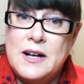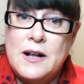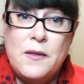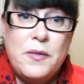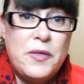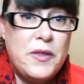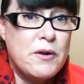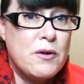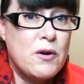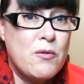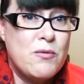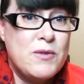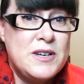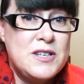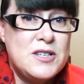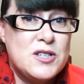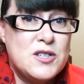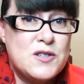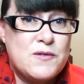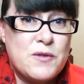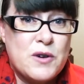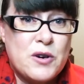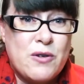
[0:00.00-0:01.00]
There are
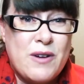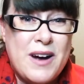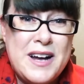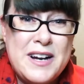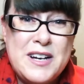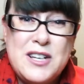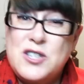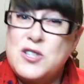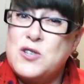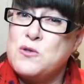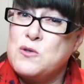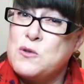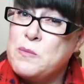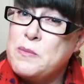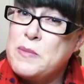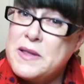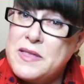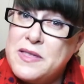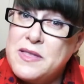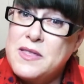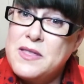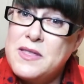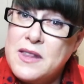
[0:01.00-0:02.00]
reasons for gratitude,
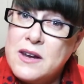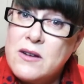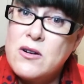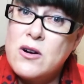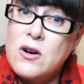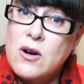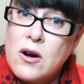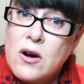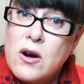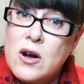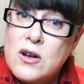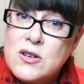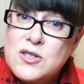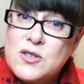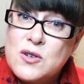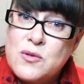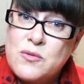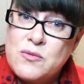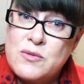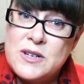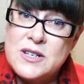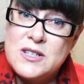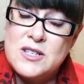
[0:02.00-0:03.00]
but there are also
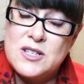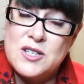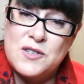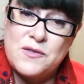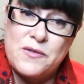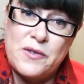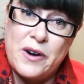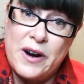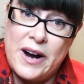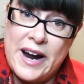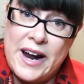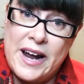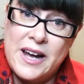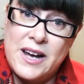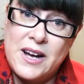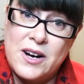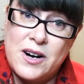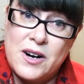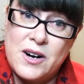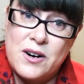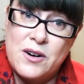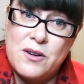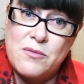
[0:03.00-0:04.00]
reasons for
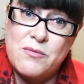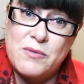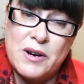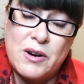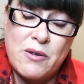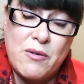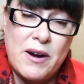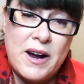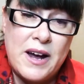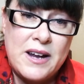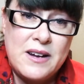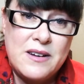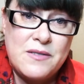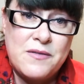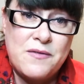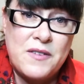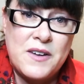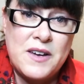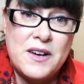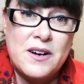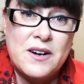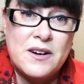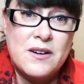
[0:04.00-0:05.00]
anger, regret,
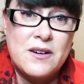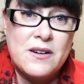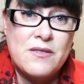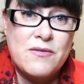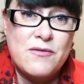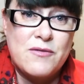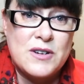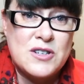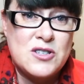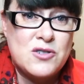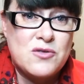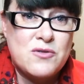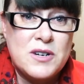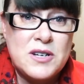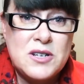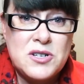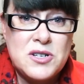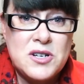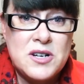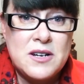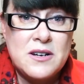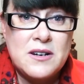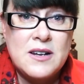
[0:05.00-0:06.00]
fear,
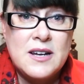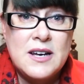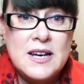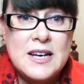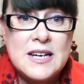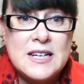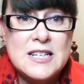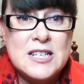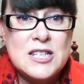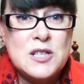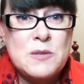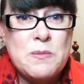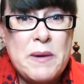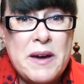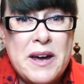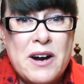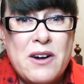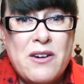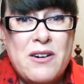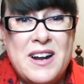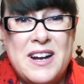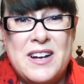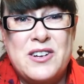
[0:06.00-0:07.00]
frustration,
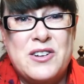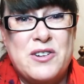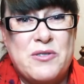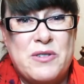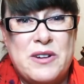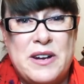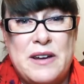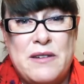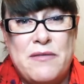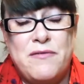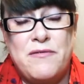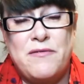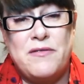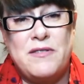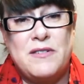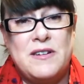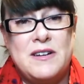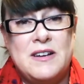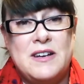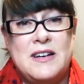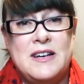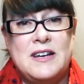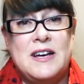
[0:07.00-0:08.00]
despair, and grief.
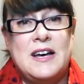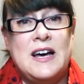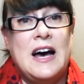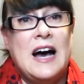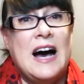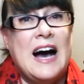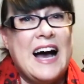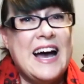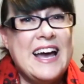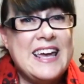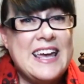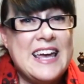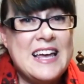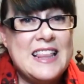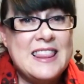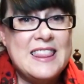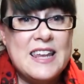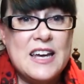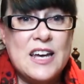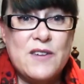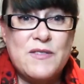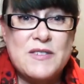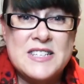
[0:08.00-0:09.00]
I can't
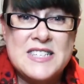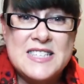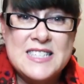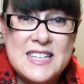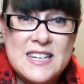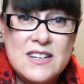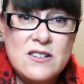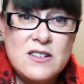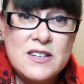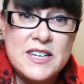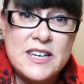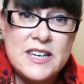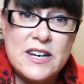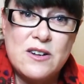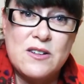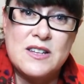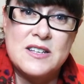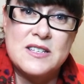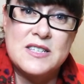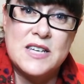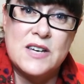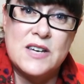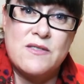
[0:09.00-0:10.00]
think of a single year
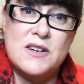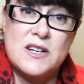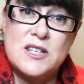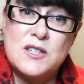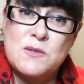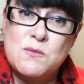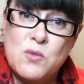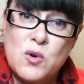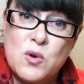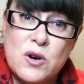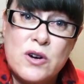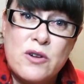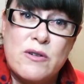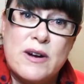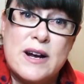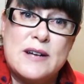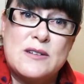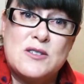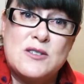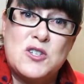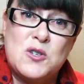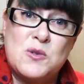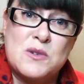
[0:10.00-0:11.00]
that's given us more
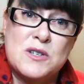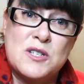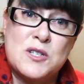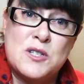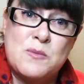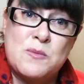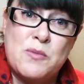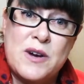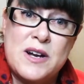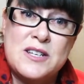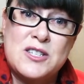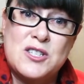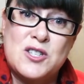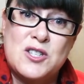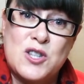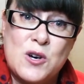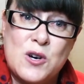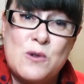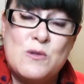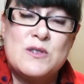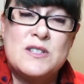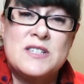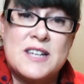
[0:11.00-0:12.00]
grounds to express
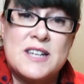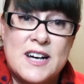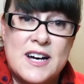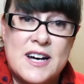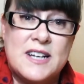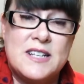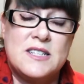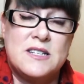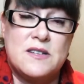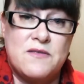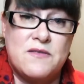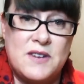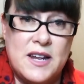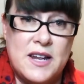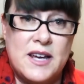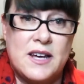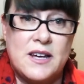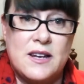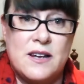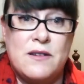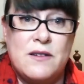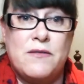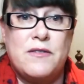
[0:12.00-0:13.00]
those kinds of
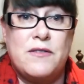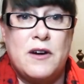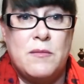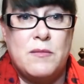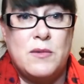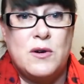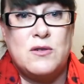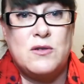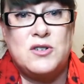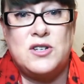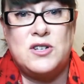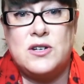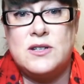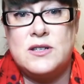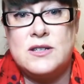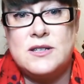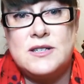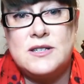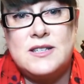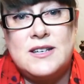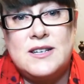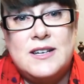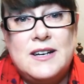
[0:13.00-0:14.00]
negative
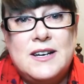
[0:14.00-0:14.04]
emotions.